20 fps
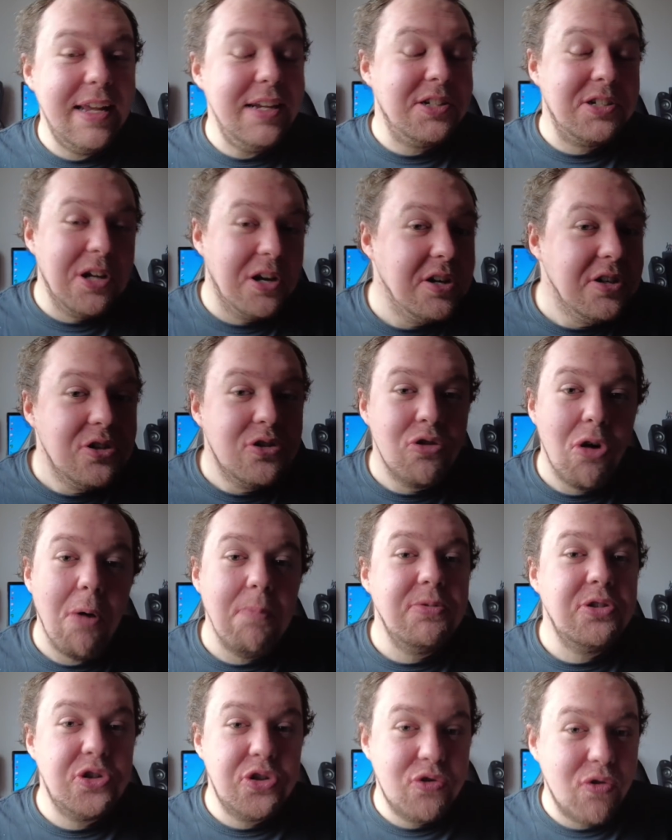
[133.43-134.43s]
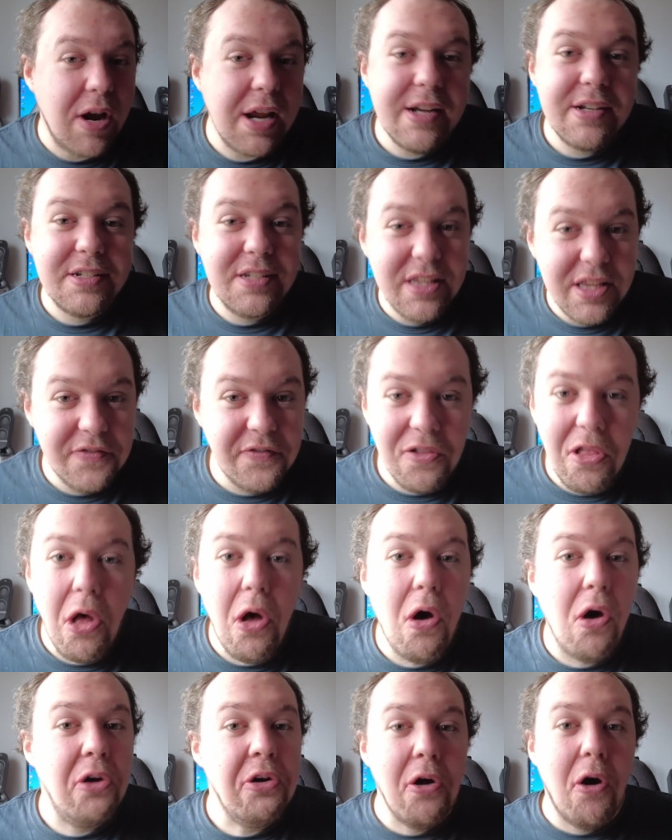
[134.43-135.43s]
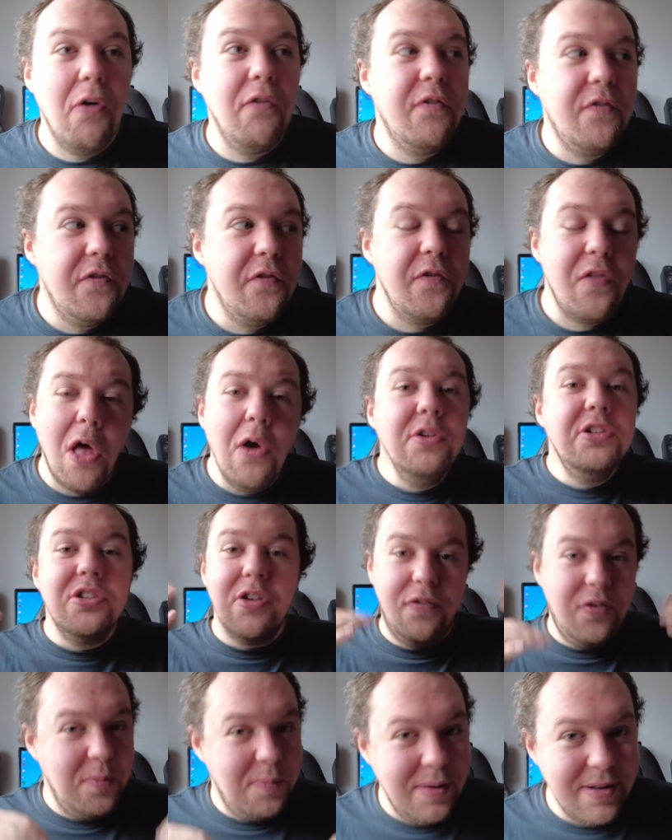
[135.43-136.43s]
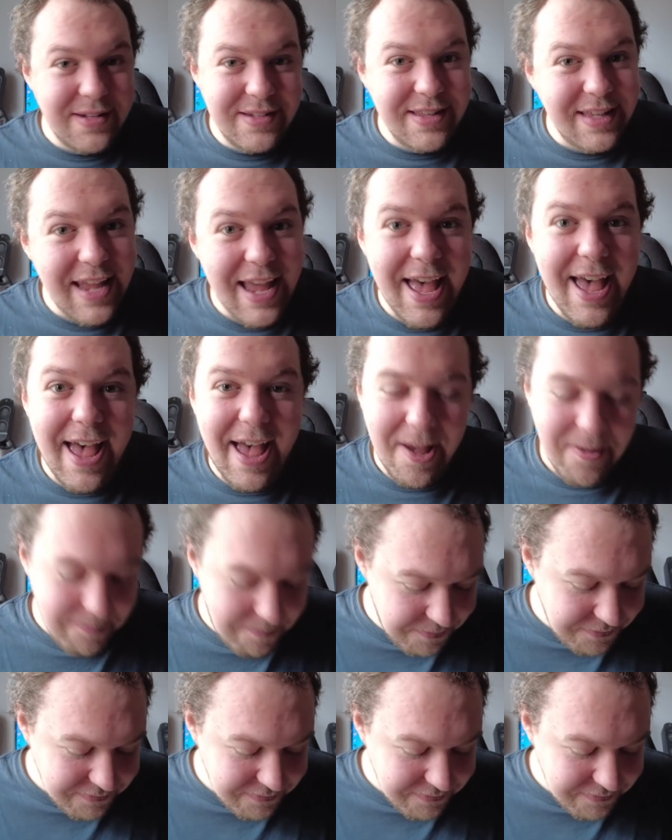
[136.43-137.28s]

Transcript: it's going to drop straight to the floor, not float off up into the air.